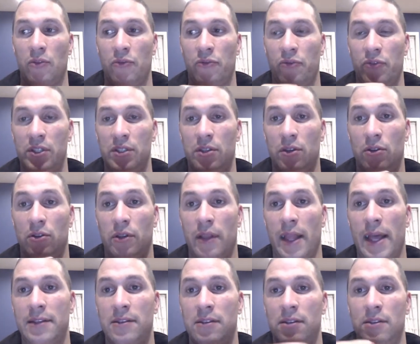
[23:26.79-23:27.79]
Physical
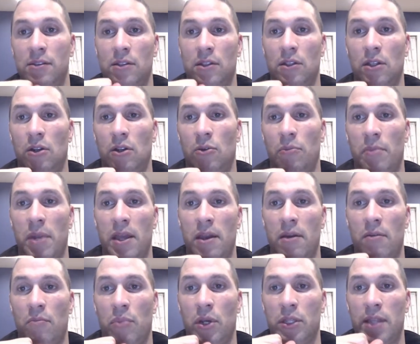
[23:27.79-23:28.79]
lessens a little
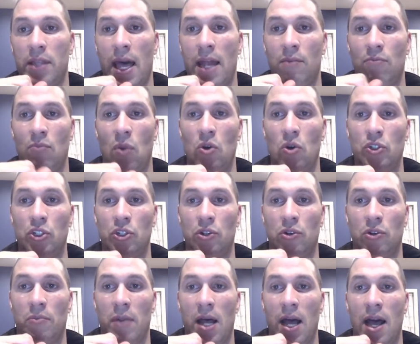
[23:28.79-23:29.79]
bit, but that
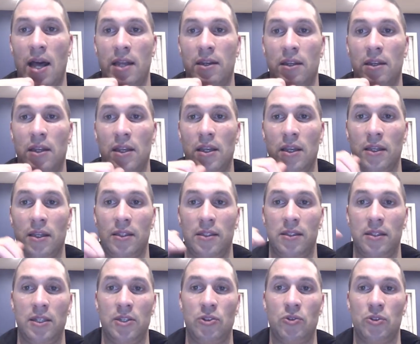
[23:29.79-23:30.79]
emotional bond
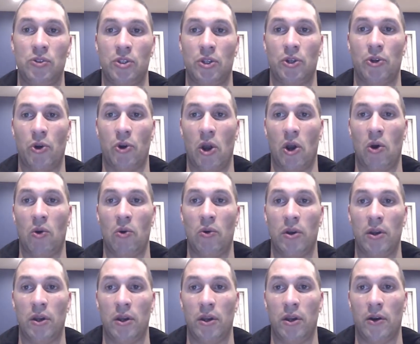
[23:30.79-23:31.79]
continues to grow,
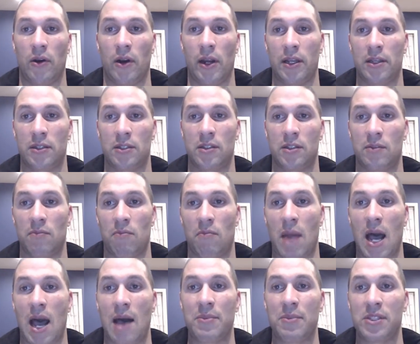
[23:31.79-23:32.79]
right? Because
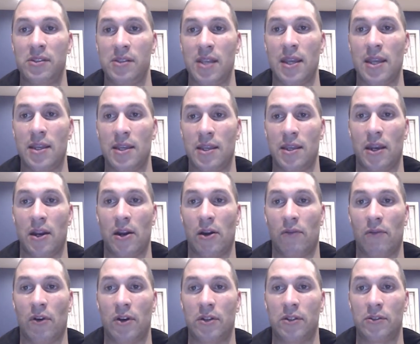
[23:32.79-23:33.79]
mom is taking
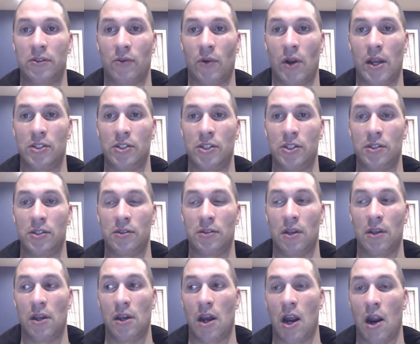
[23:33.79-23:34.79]
care of us, right?
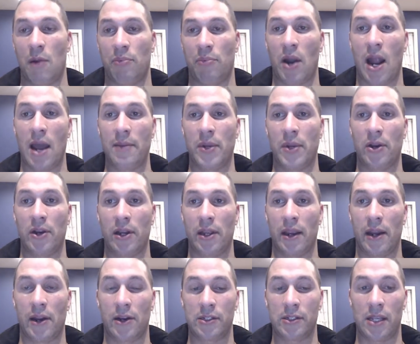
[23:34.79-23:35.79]
She's our primary
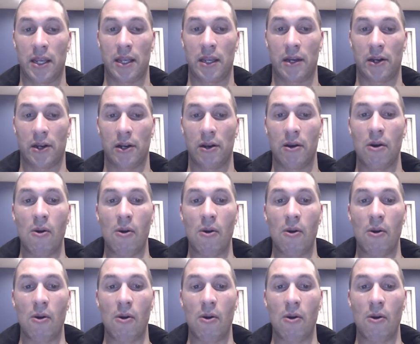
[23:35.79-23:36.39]
caretaker.